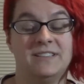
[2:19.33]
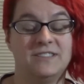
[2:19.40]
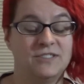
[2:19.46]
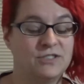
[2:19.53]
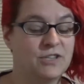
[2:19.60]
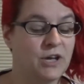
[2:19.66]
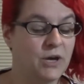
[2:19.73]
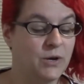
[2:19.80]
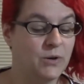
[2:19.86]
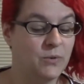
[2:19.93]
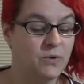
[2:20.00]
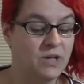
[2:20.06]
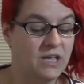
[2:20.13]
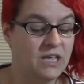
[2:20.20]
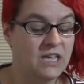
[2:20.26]

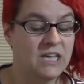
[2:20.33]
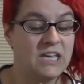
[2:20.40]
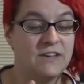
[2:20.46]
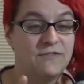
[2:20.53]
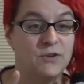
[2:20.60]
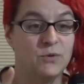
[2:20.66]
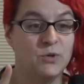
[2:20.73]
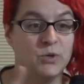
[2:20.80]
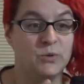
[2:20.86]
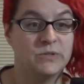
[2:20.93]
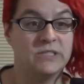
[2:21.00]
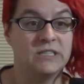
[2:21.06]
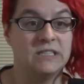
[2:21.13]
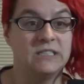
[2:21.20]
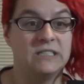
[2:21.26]
So if you
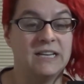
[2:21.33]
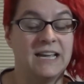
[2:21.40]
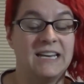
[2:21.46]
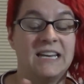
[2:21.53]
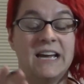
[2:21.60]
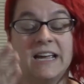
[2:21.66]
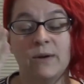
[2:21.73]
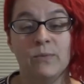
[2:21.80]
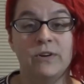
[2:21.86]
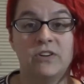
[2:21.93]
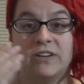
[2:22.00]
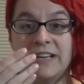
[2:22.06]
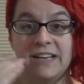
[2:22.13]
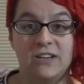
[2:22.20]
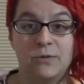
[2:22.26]
use it at night when
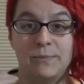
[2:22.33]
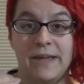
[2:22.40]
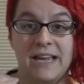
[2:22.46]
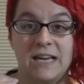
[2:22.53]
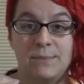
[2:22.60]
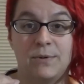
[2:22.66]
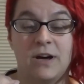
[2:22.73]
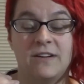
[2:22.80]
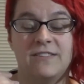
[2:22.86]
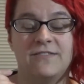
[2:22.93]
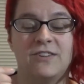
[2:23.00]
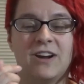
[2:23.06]
you're getting your makeup off,